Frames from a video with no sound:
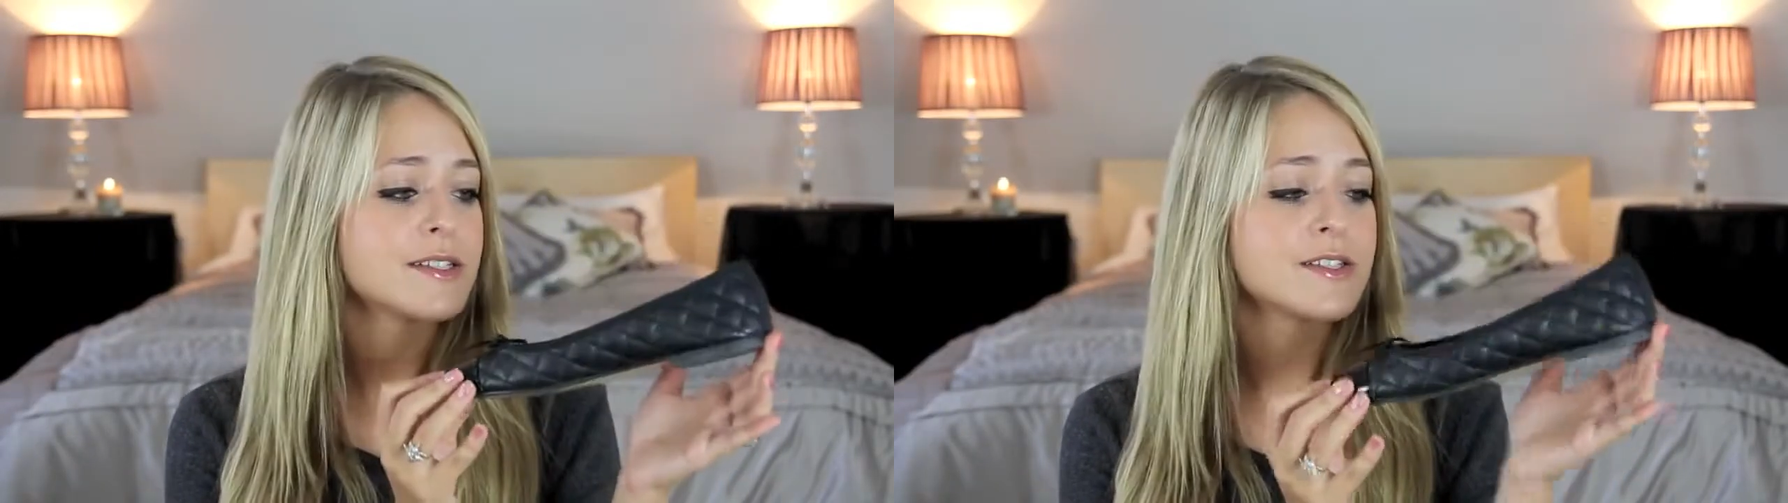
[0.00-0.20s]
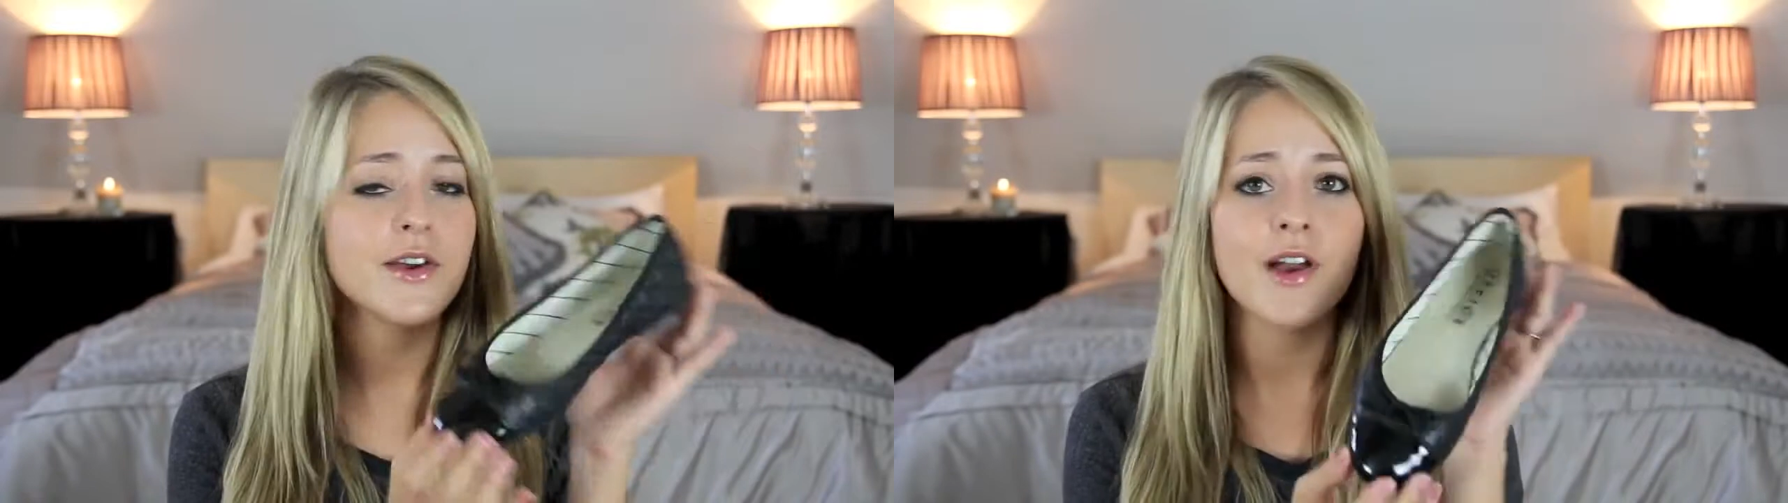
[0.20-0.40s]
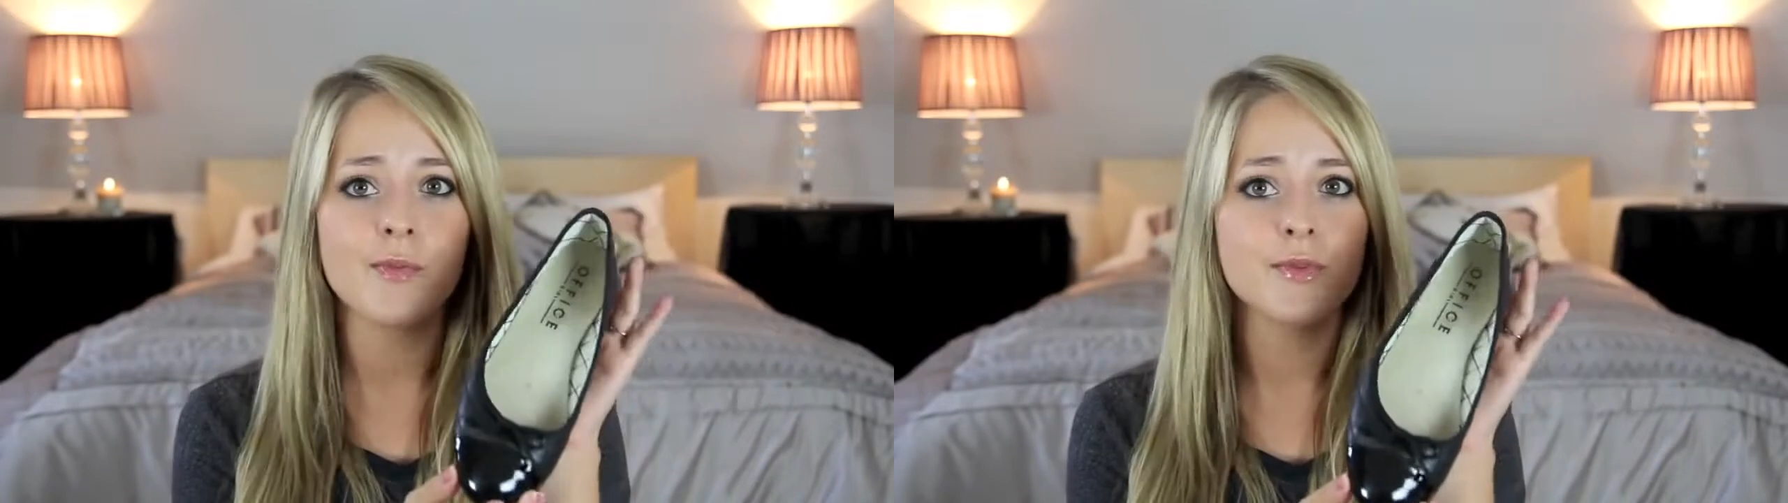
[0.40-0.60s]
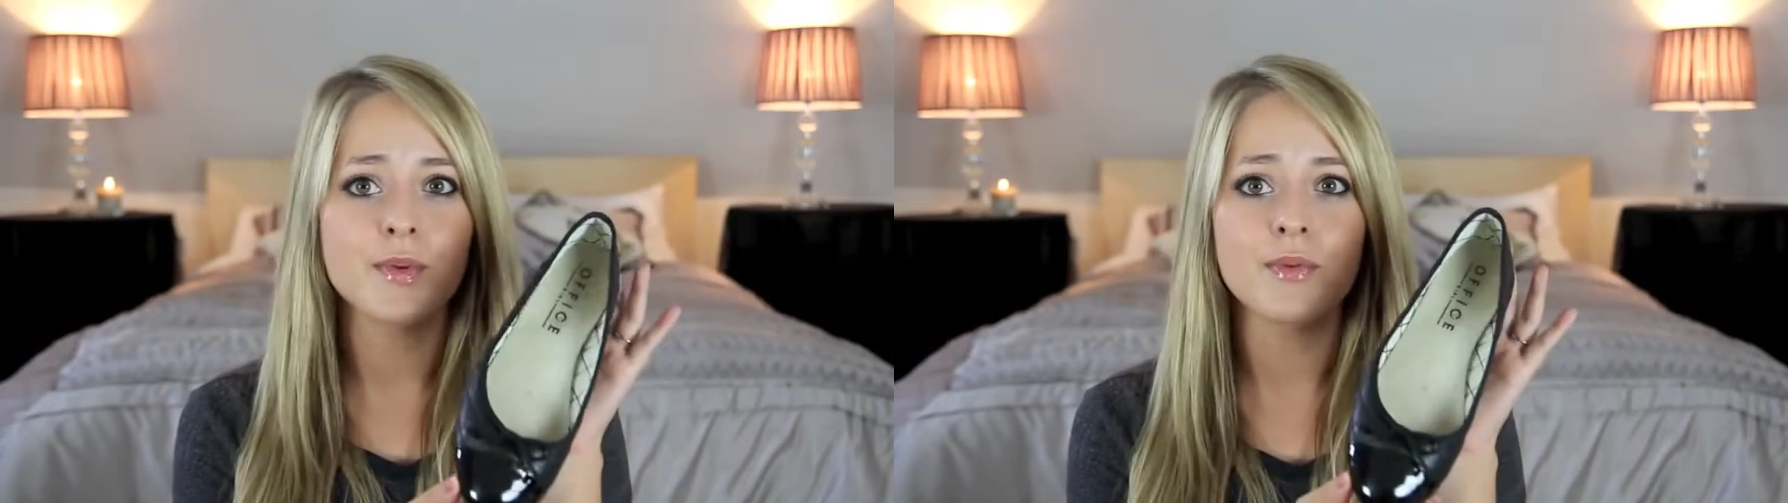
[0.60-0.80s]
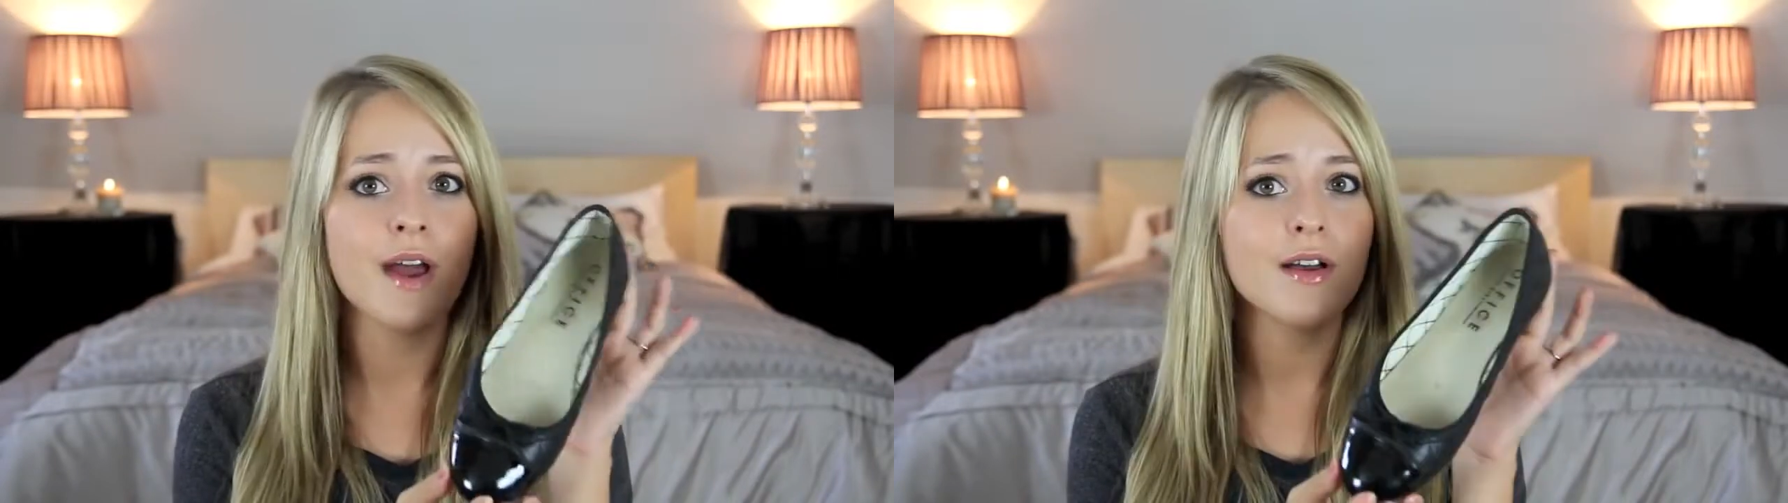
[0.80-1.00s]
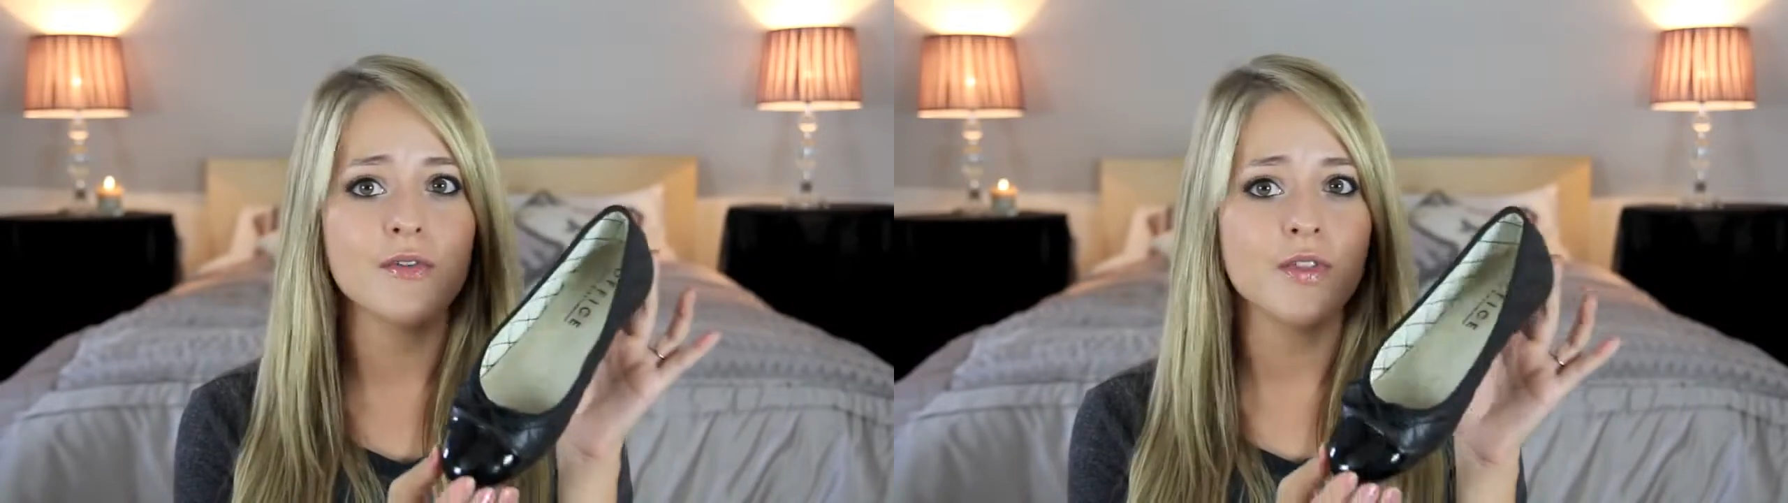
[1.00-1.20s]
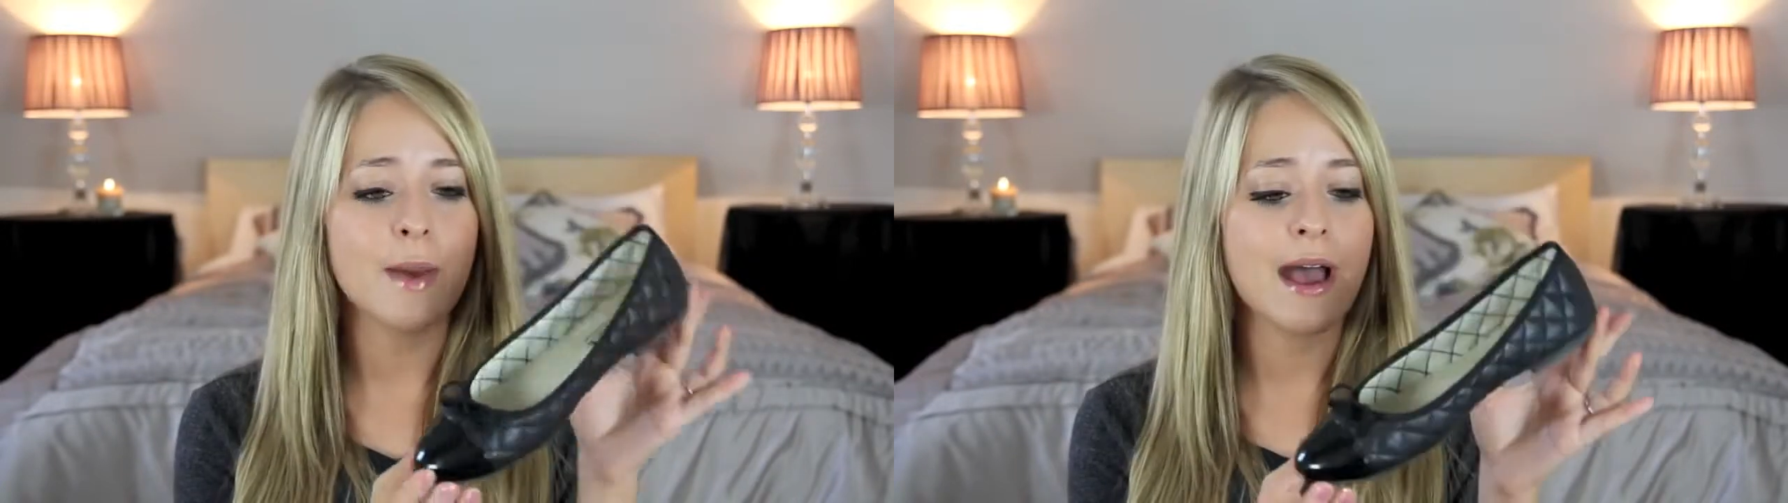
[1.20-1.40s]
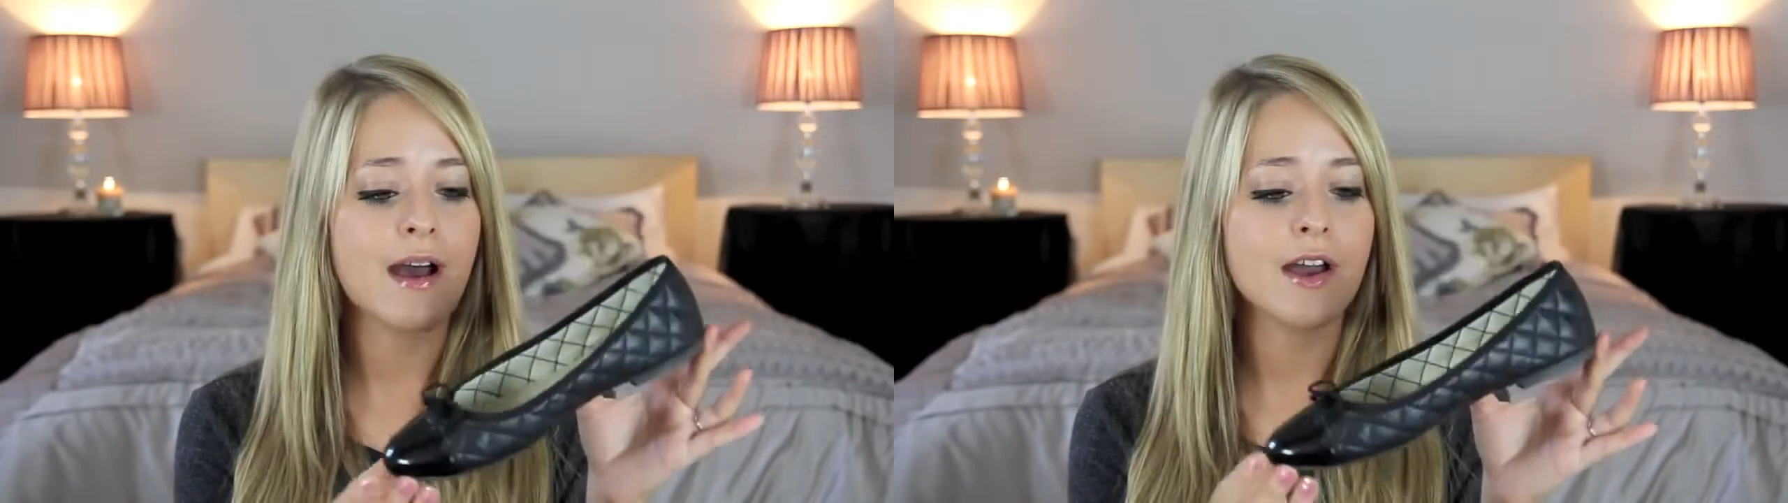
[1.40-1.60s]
so comfortable right off the bat.